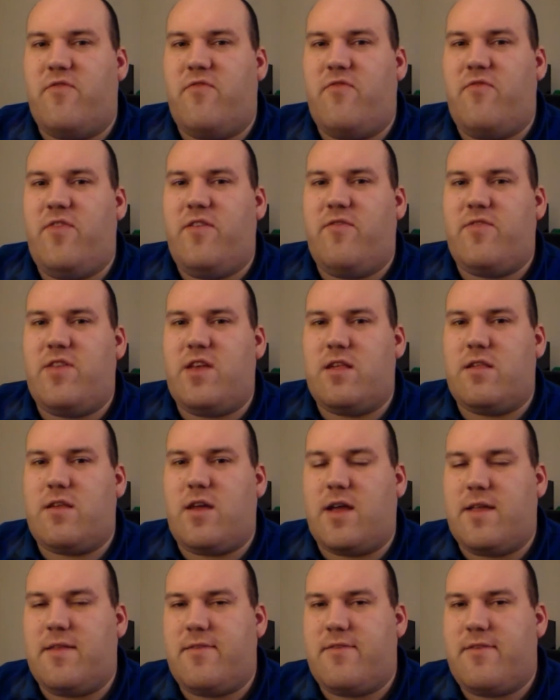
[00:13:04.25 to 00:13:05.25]
are on
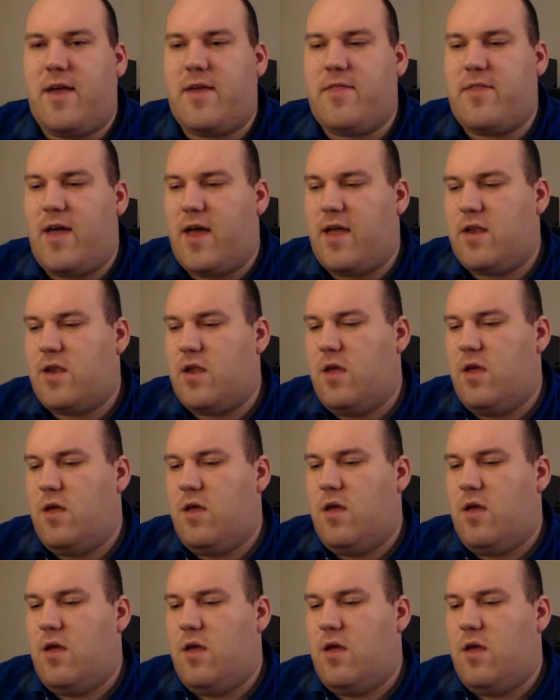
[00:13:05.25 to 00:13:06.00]
50s, I can say that.